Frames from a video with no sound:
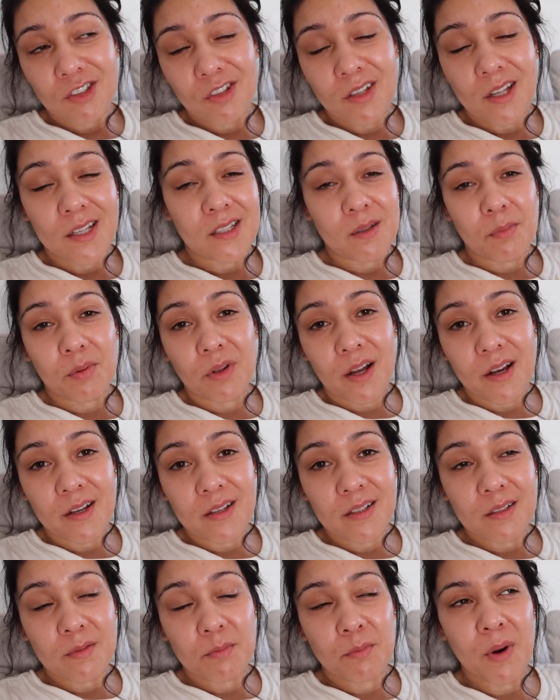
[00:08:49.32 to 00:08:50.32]
So that's a
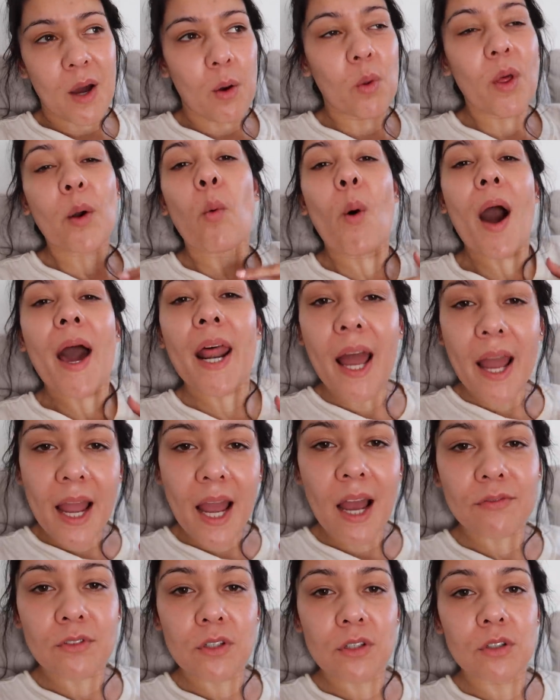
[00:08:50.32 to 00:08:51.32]
plus. But like, why did I
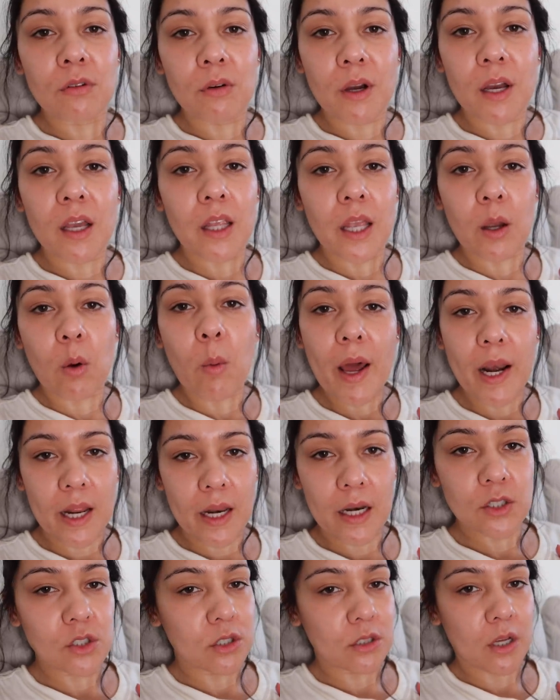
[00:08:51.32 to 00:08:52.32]
have to do it? Like, why
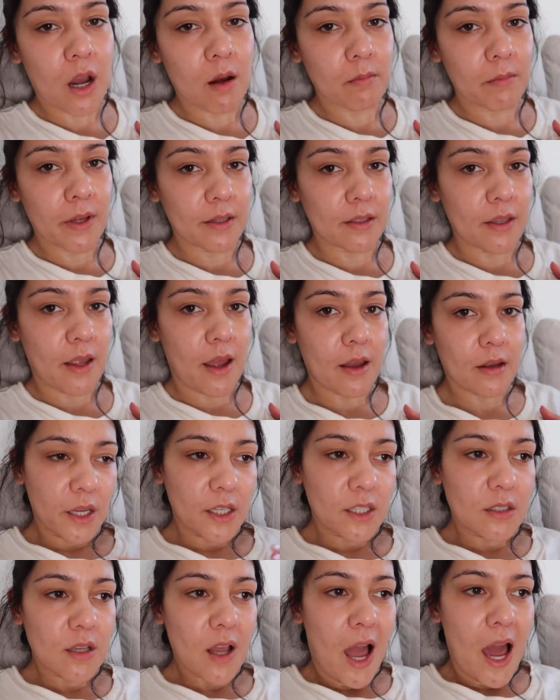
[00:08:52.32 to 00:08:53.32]
didn't it just come like that?
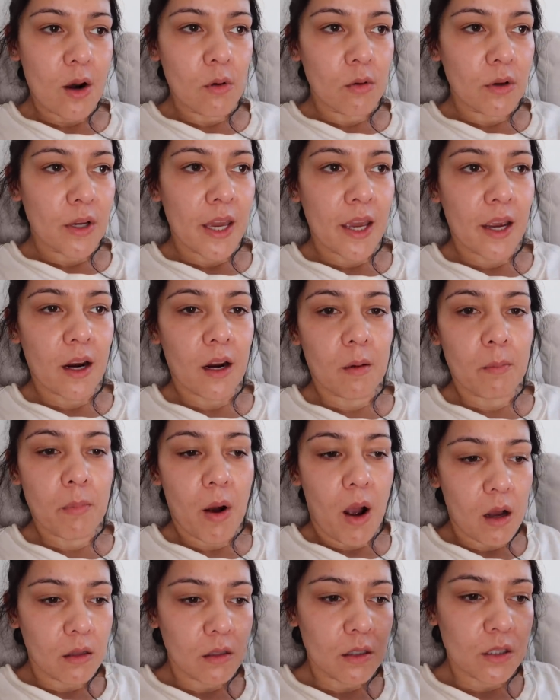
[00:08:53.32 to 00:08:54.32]
Like, I don't care.
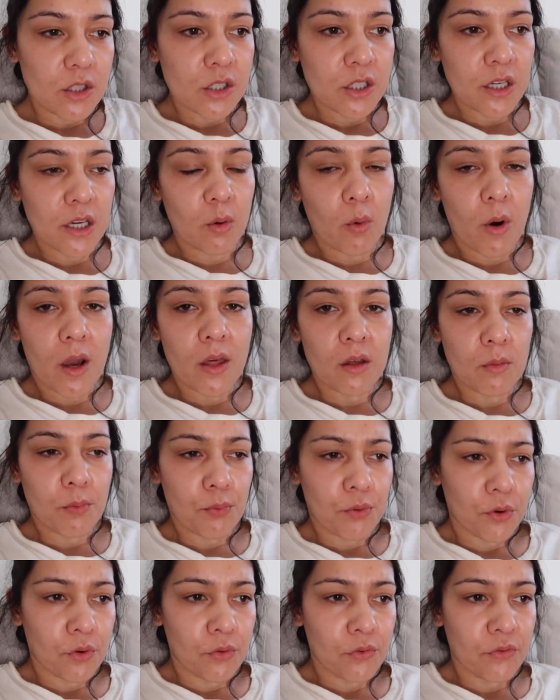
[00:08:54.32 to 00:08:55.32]
Polish it,
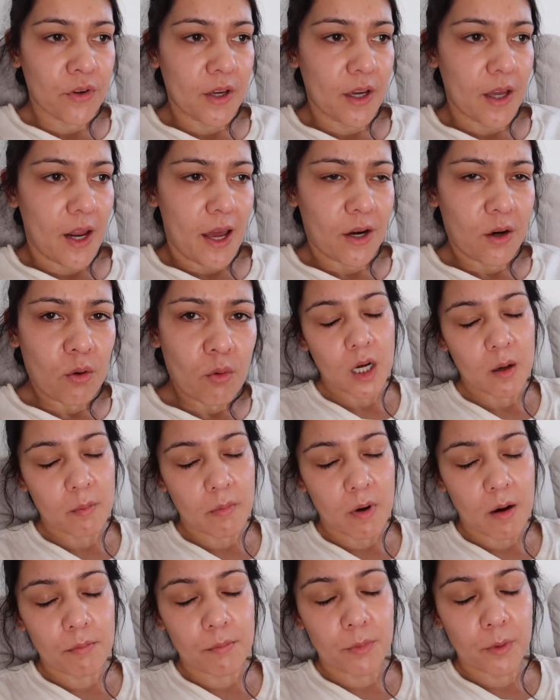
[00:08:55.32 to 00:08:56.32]
weatherproof it. I don't,
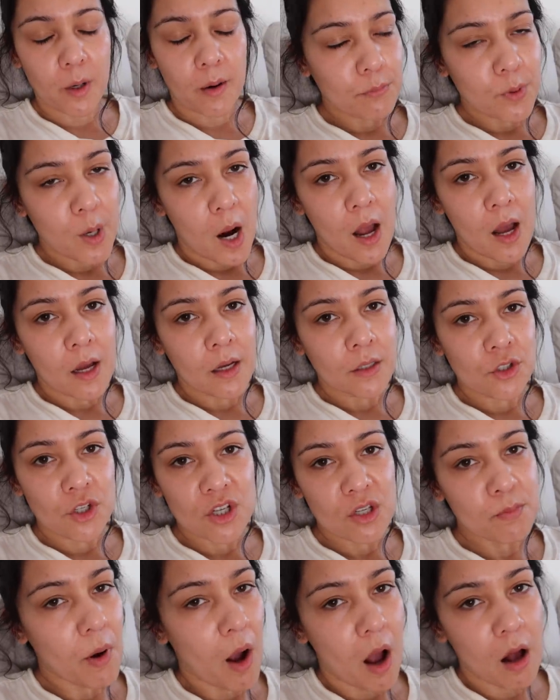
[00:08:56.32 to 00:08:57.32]
come on, bruh. Bruh,
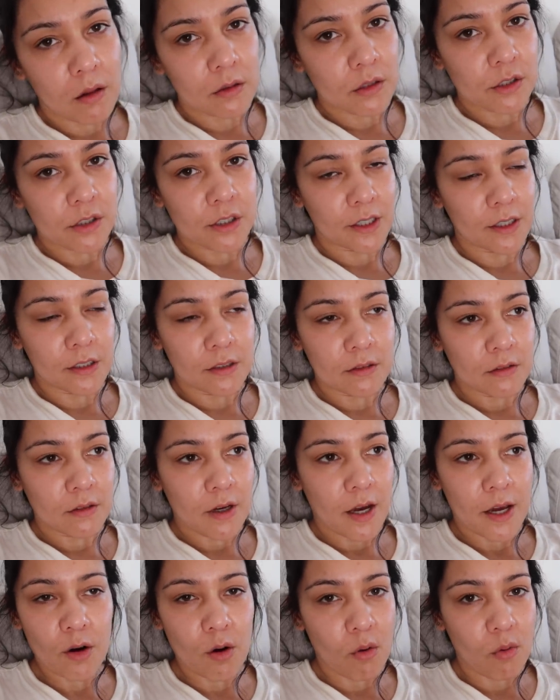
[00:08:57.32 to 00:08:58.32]
just polish it.
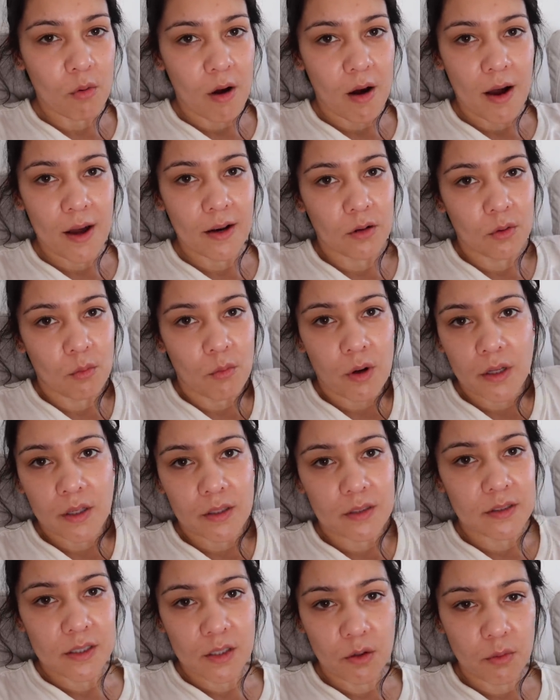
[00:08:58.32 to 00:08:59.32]
I don't, I don't want
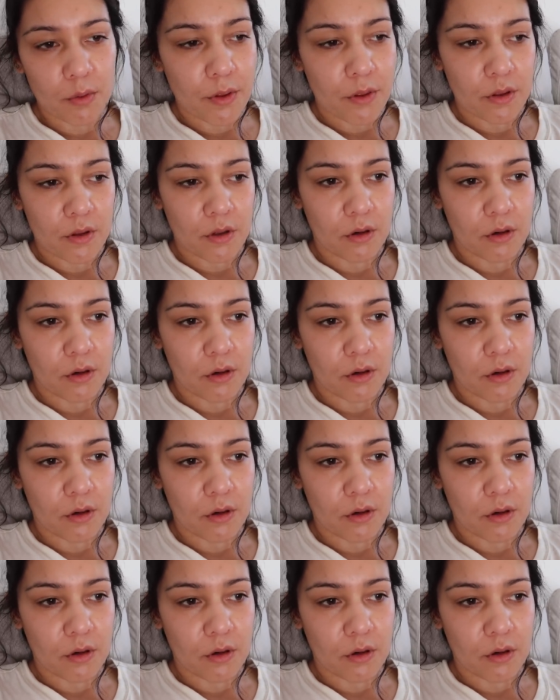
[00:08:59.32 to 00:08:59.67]
to deal with